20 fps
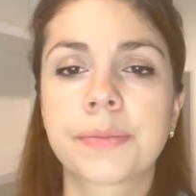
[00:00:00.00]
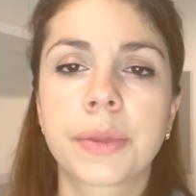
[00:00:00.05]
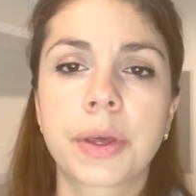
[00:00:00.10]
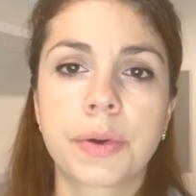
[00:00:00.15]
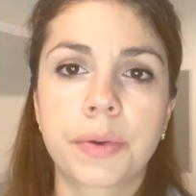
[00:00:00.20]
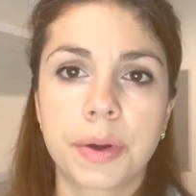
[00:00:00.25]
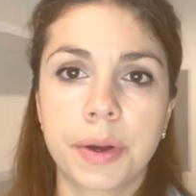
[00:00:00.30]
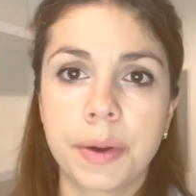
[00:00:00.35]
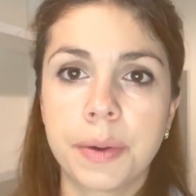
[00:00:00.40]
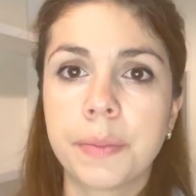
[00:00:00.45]

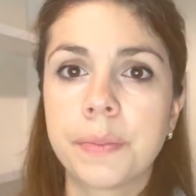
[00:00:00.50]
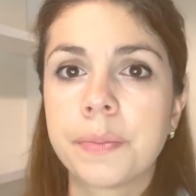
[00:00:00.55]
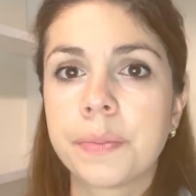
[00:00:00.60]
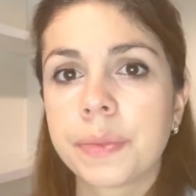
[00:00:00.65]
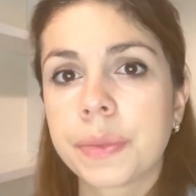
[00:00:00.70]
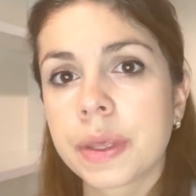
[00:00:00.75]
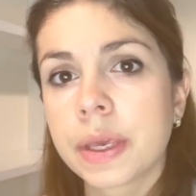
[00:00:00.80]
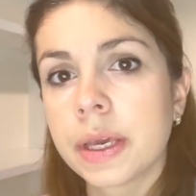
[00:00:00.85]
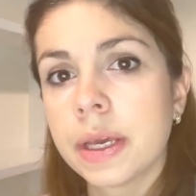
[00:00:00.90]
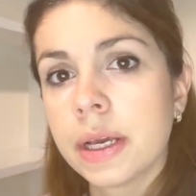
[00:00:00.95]
Okay.
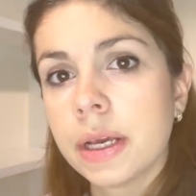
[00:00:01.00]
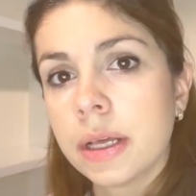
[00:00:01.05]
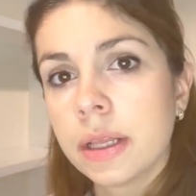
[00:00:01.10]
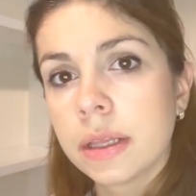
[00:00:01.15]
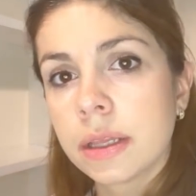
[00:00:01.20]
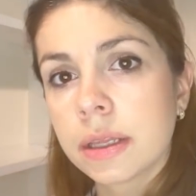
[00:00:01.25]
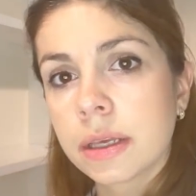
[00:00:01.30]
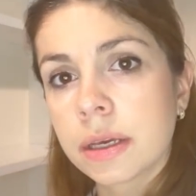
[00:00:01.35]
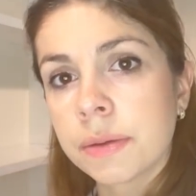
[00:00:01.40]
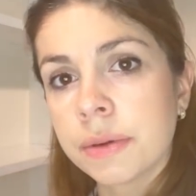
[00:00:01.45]

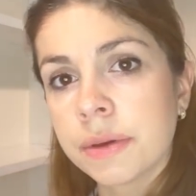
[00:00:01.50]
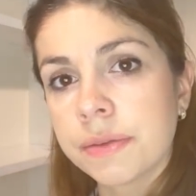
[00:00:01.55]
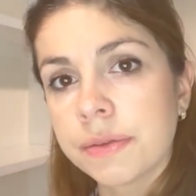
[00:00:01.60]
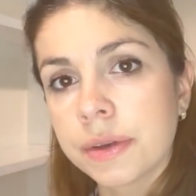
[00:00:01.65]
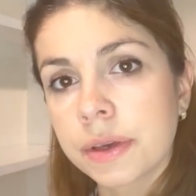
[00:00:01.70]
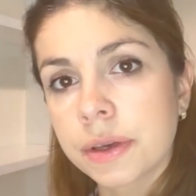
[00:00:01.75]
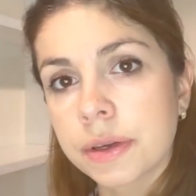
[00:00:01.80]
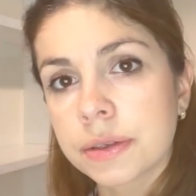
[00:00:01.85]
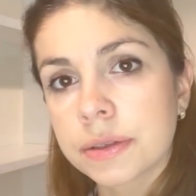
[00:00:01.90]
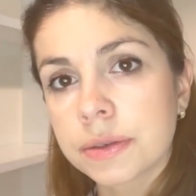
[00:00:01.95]
Look at my
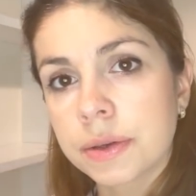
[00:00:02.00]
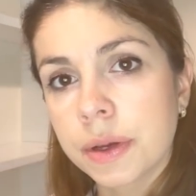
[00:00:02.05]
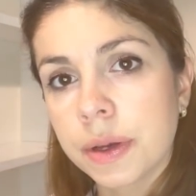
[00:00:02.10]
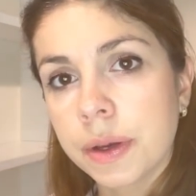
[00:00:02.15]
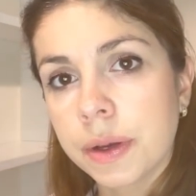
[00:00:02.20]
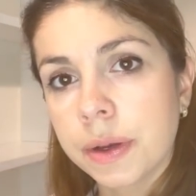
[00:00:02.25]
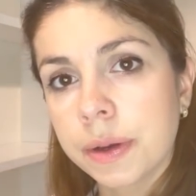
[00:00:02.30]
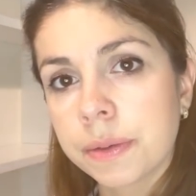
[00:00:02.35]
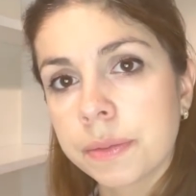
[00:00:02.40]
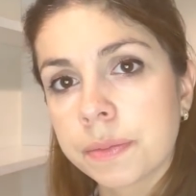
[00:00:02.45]
fingers right
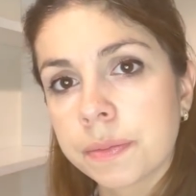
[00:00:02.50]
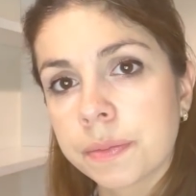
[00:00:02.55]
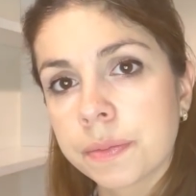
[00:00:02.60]
here.